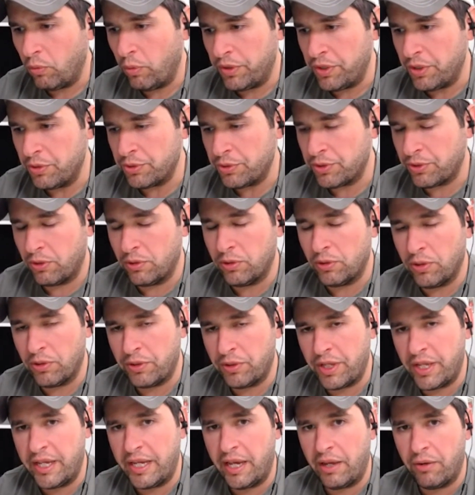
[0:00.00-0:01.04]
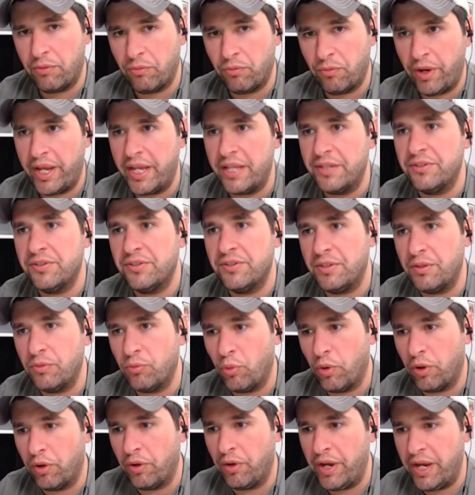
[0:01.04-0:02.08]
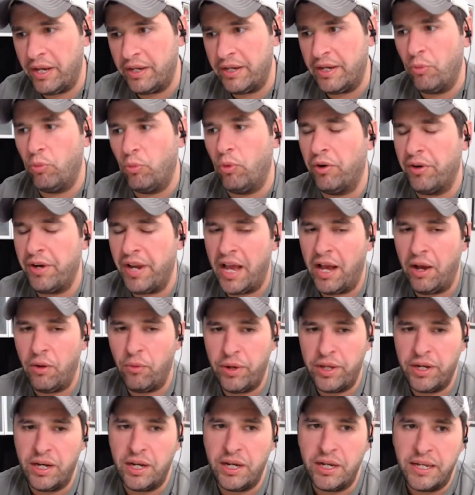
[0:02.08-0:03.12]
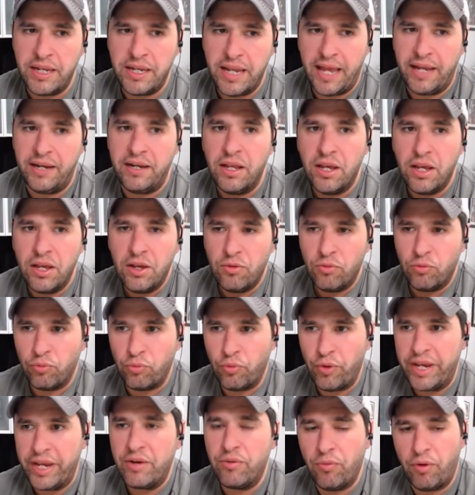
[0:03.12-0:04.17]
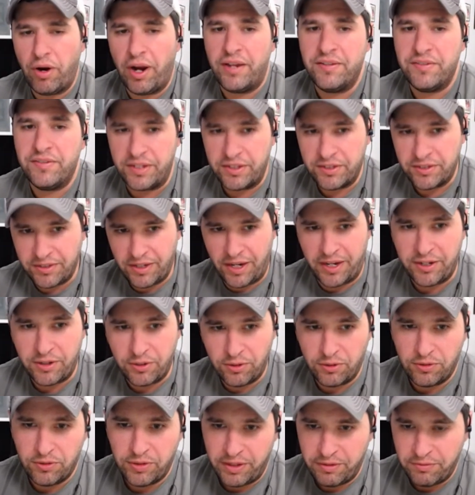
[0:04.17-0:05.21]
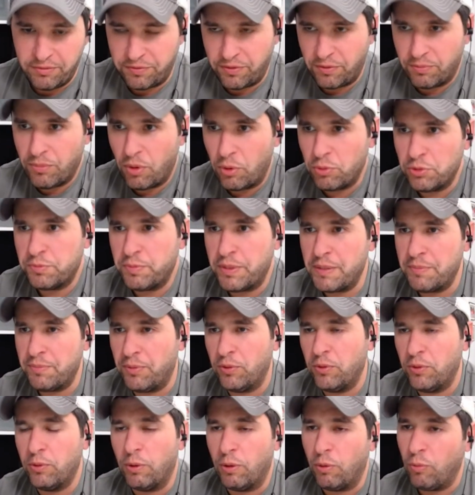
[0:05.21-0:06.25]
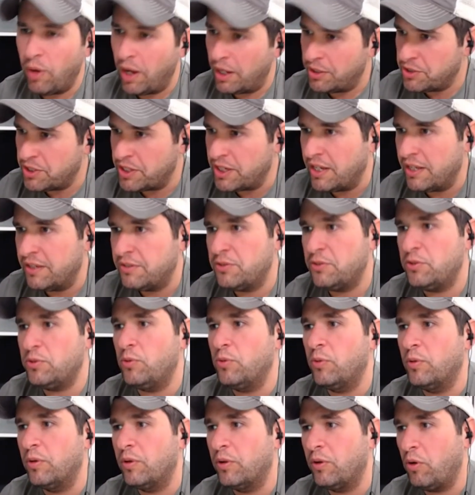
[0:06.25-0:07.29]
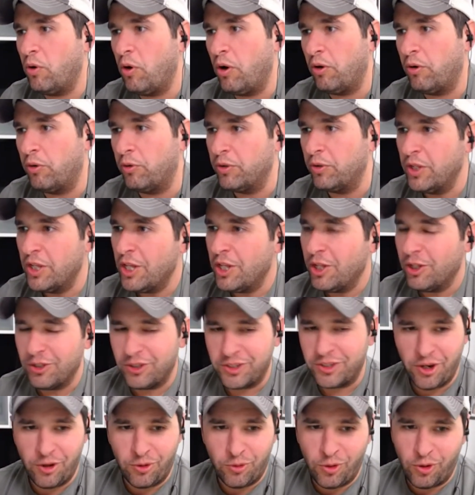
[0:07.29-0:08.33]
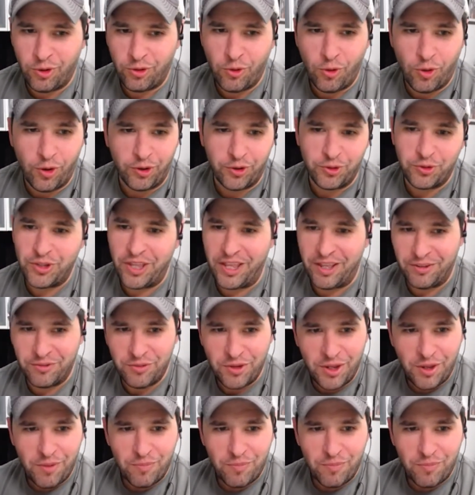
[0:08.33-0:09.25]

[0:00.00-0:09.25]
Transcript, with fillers: when you start looking at rates, we're it, we're now in a net rate rising cycle, and for most people who are watching this or are you know or or that